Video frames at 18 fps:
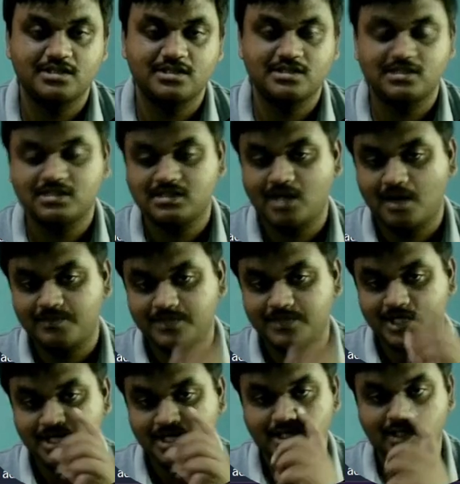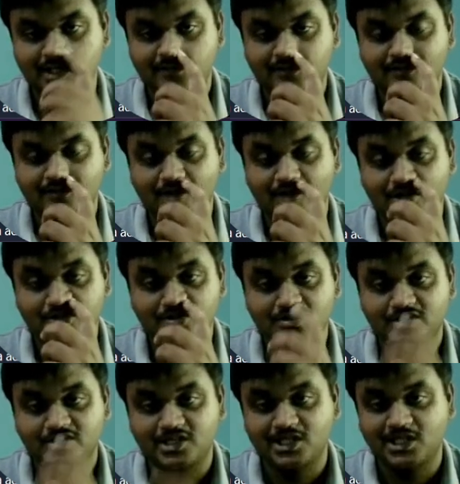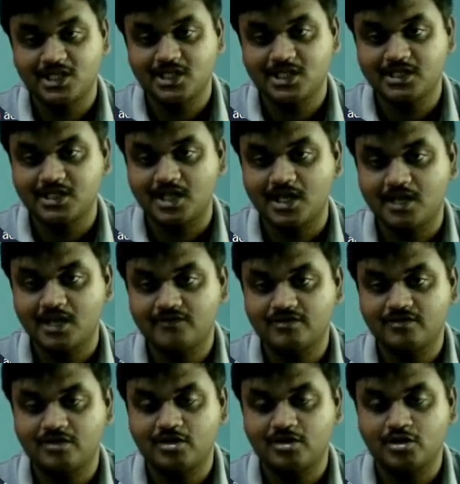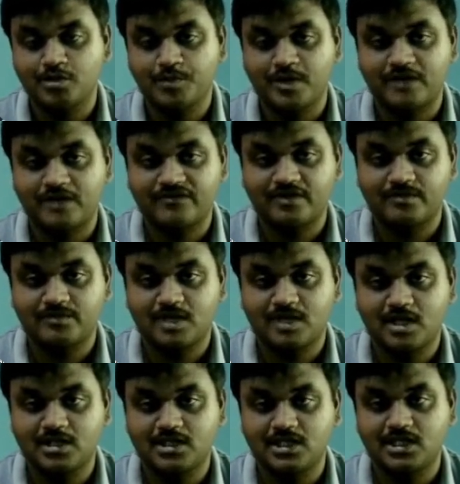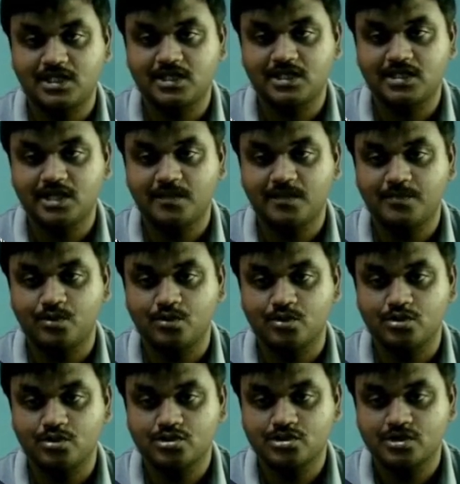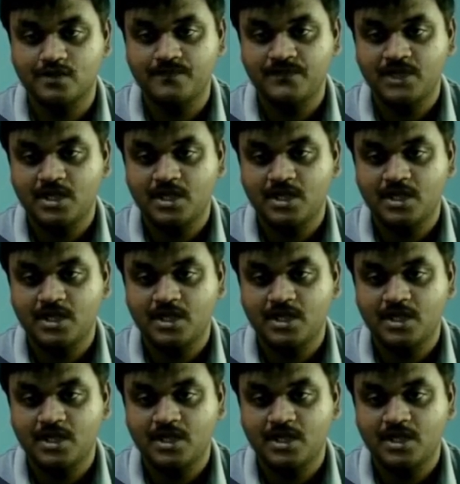This is updated. If you want to if you want to perform the delete the post,